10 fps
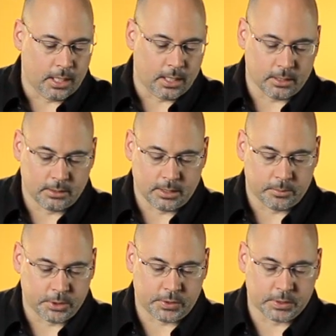and
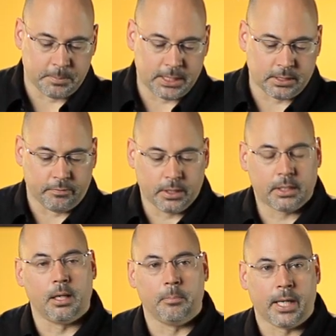which just makes it very
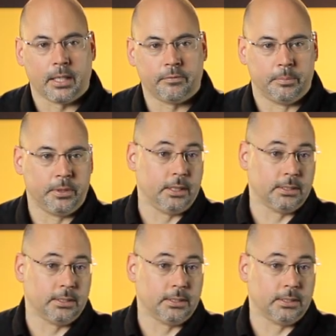compact for putting